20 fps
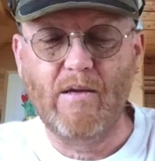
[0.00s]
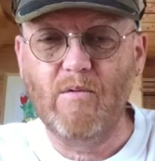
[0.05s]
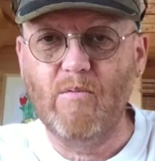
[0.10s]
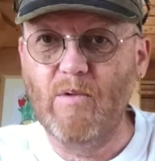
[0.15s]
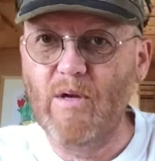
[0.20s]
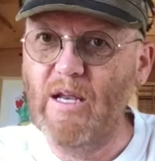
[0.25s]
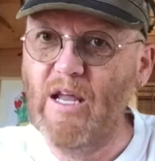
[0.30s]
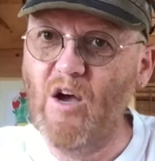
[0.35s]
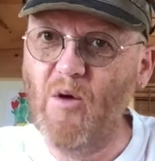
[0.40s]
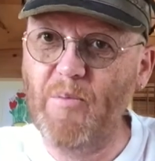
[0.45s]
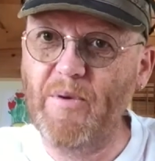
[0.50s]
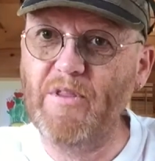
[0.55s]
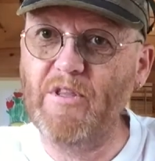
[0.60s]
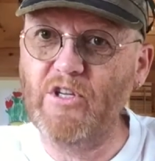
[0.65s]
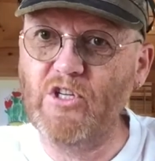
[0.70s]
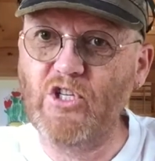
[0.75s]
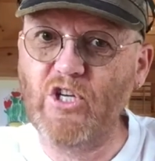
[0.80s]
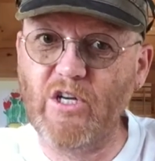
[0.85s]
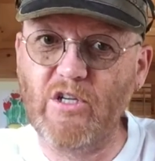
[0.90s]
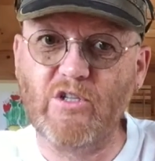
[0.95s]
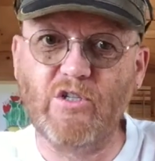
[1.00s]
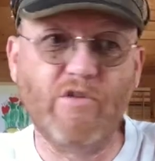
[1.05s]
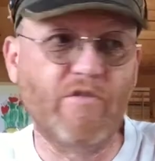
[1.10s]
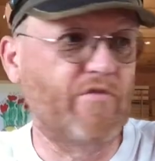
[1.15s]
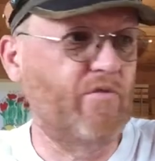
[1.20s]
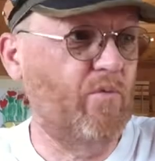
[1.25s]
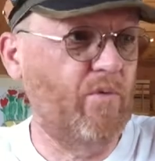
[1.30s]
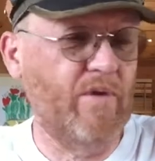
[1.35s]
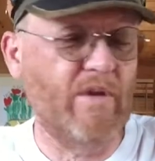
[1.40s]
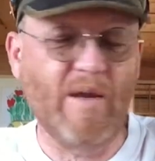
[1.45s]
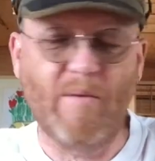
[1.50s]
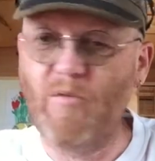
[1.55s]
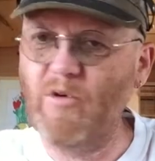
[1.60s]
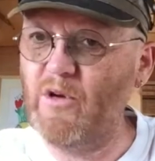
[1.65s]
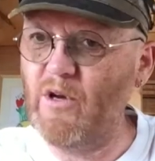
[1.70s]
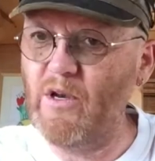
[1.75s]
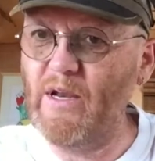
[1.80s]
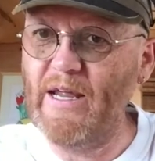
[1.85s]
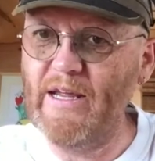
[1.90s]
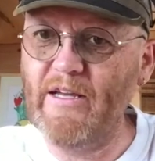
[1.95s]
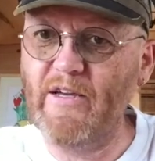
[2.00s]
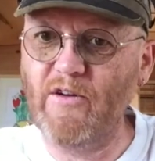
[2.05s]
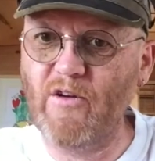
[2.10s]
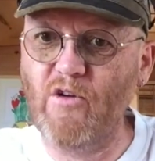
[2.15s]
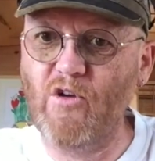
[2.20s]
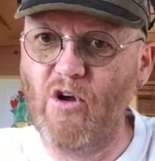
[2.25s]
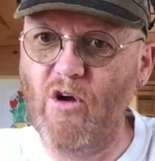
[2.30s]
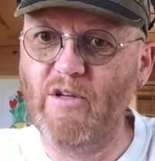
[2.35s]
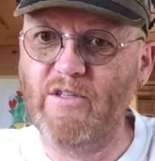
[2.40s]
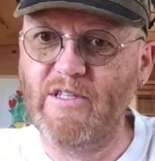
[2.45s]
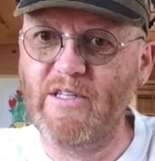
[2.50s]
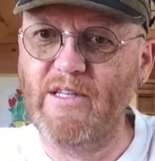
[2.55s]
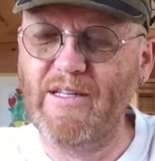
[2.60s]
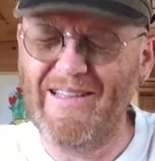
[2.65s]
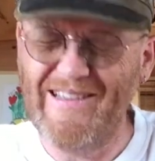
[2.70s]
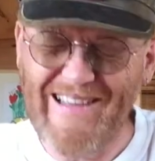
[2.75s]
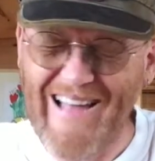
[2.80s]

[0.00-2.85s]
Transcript: "Well, I'll be the judge of whether I'm going to like it or not," said the king.